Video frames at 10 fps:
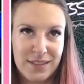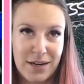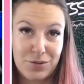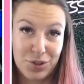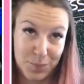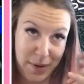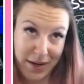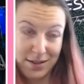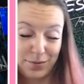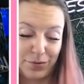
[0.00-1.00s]
I was just
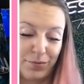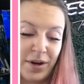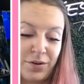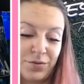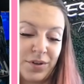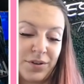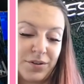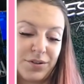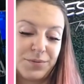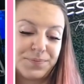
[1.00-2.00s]
painting with red over there too